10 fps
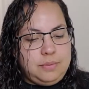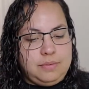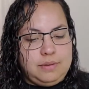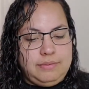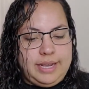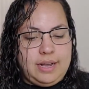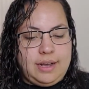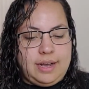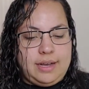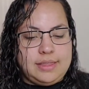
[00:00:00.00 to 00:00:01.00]
We
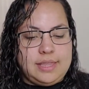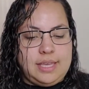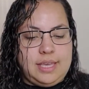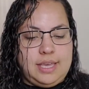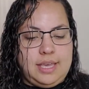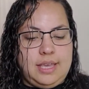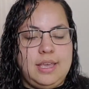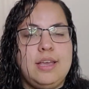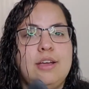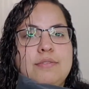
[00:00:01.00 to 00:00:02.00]
got the
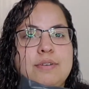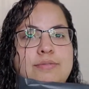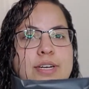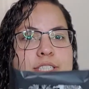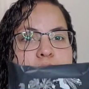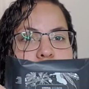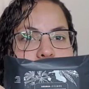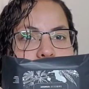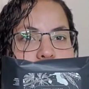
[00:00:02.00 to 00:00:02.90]
Refreshing Cleansing